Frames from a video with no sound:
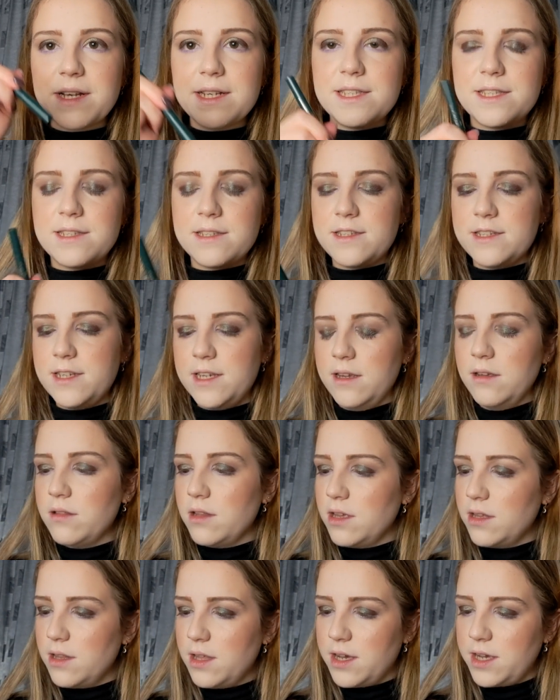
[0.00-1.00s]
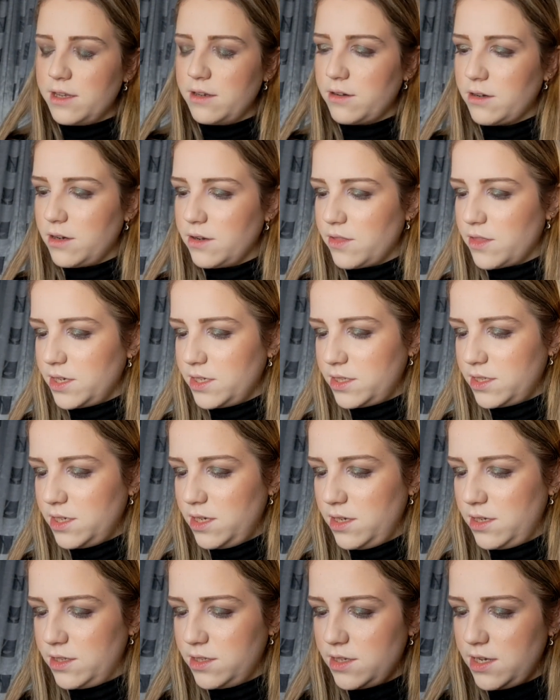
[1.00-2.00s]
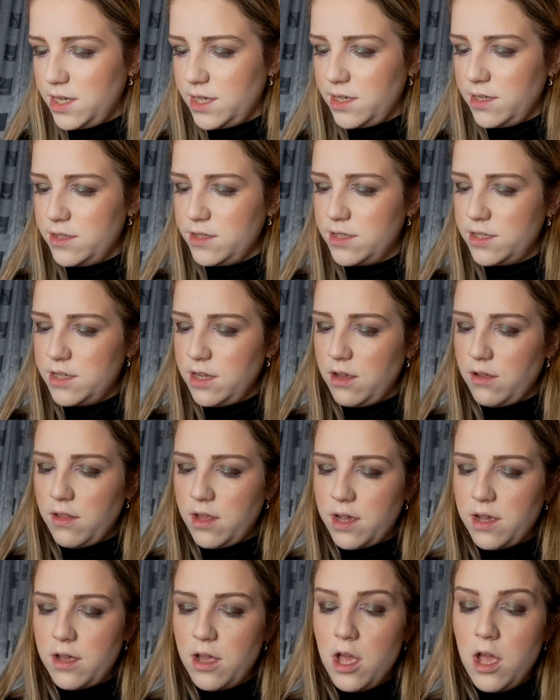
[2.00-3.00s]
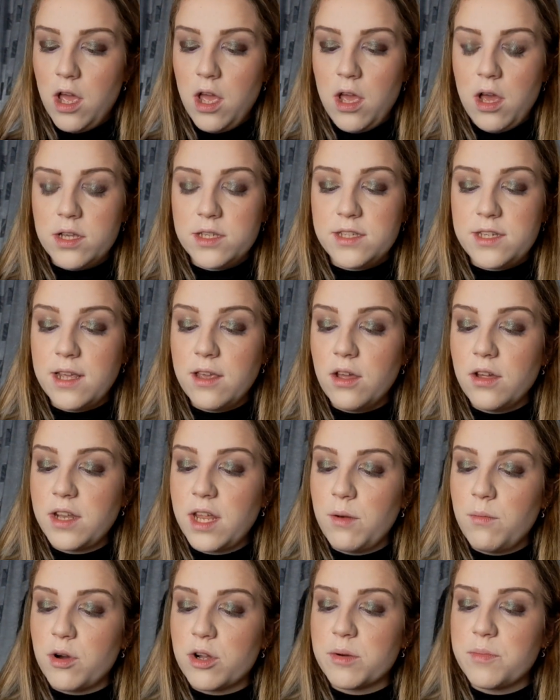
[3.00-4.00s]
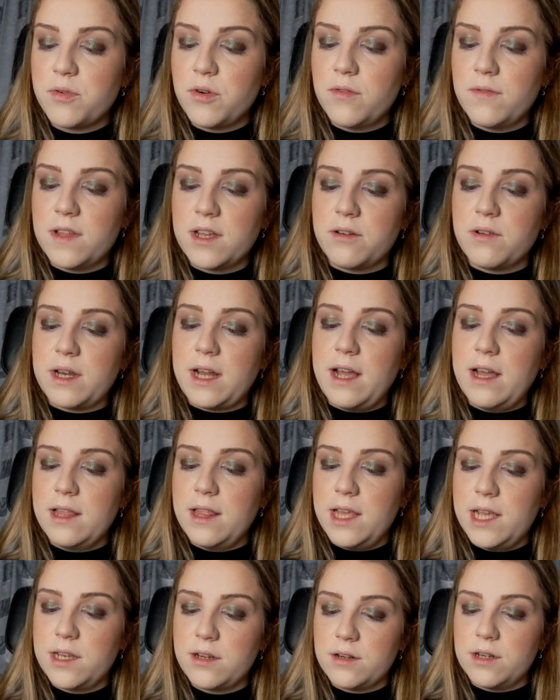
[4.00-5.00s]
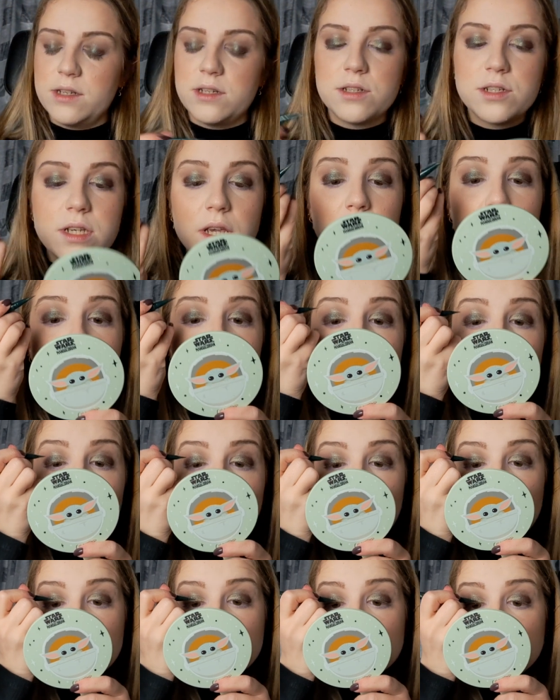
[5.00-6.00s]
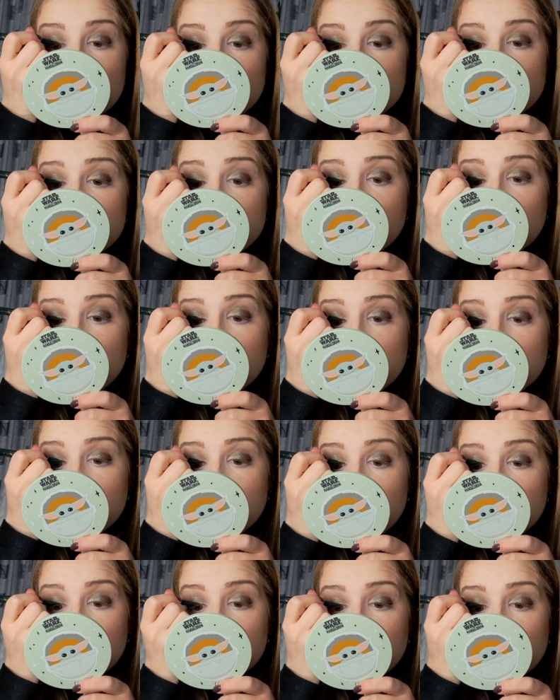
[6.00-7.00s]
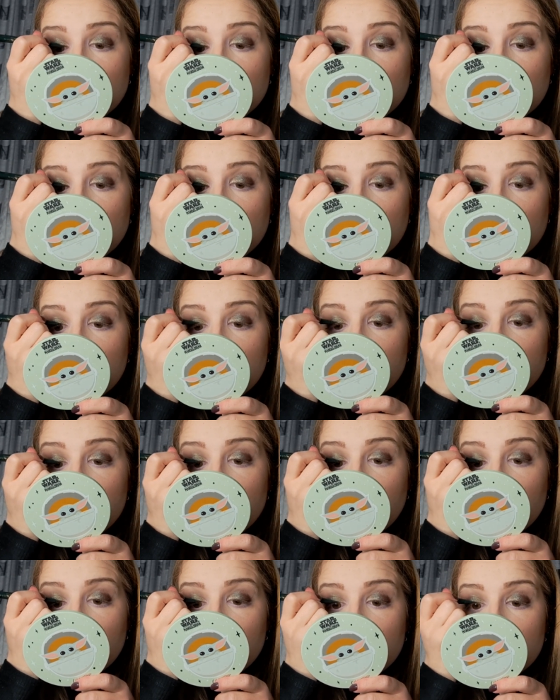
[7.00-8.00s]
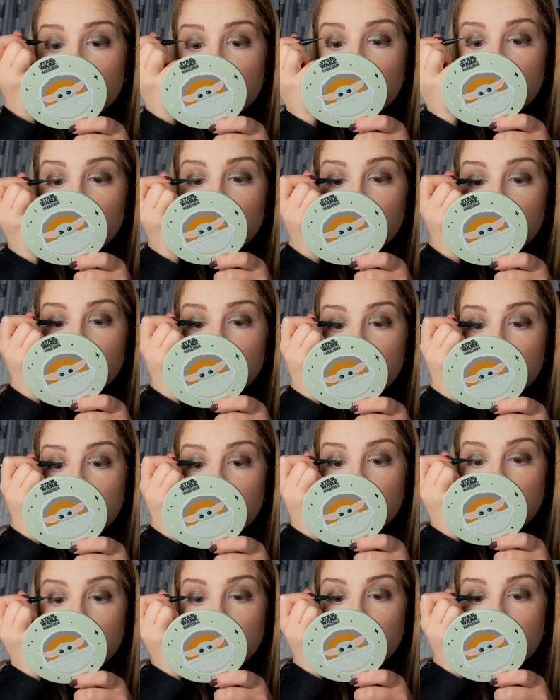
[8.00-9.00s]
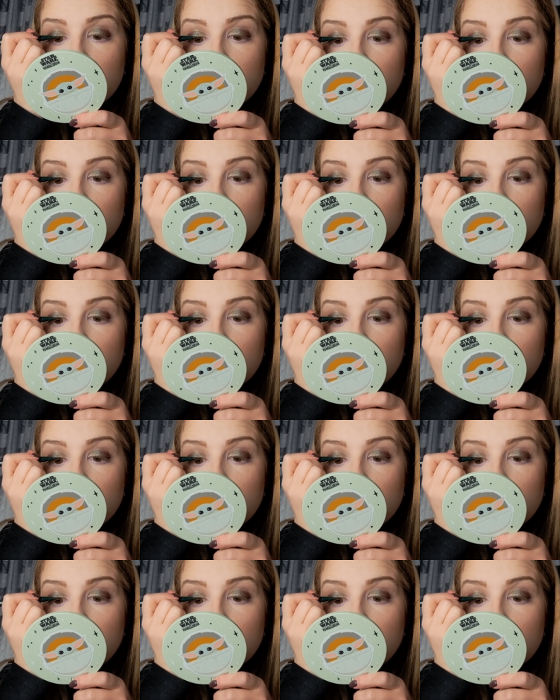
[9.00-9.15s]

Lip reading: Stila liner. This is a Stila Stay All Day Waterproof Liquid Eyeliner in the shade Moss, and it's kind of like a dark, deep green.